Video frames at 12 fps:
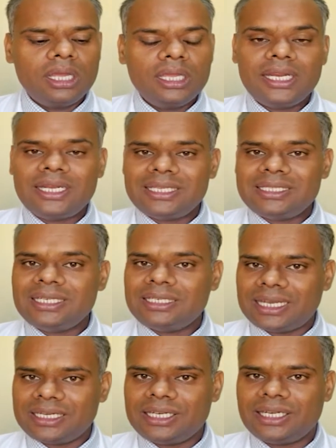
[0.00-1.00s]
It is
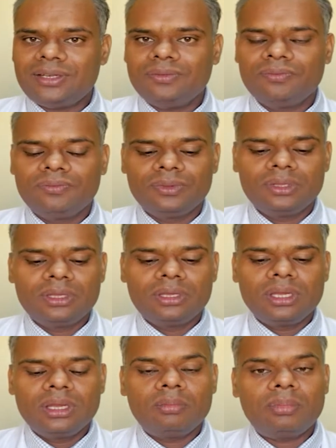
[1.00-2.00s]
detected
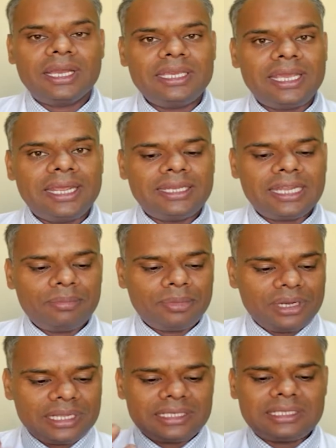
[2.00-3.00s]
by a
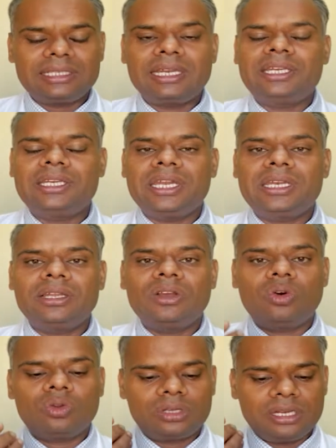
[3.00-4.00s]
diminished creatinine
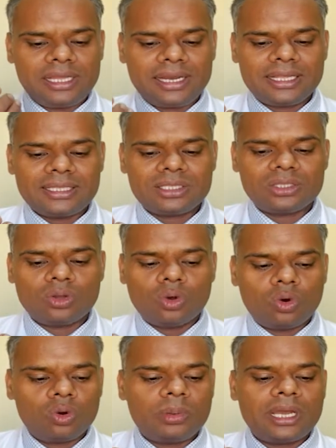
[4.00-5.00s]
or clearance
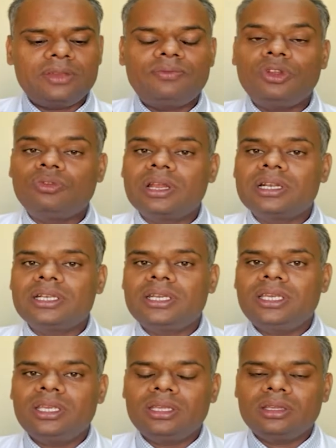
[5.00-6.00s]
or by
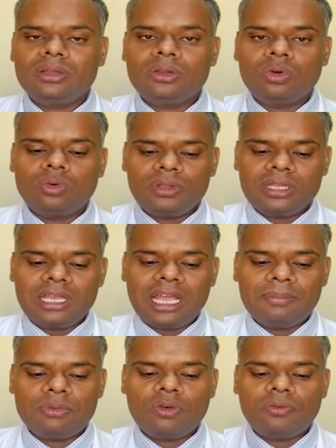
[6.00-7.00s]
frequently with the
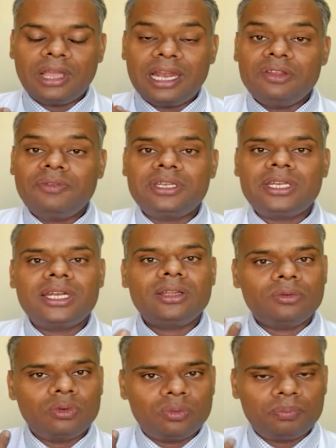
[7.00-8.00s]
help of
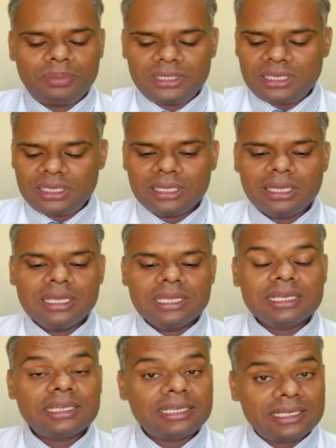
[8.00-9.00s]
elevated
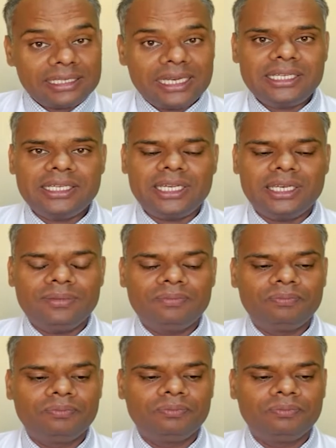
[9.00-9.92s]
pre-creatinine.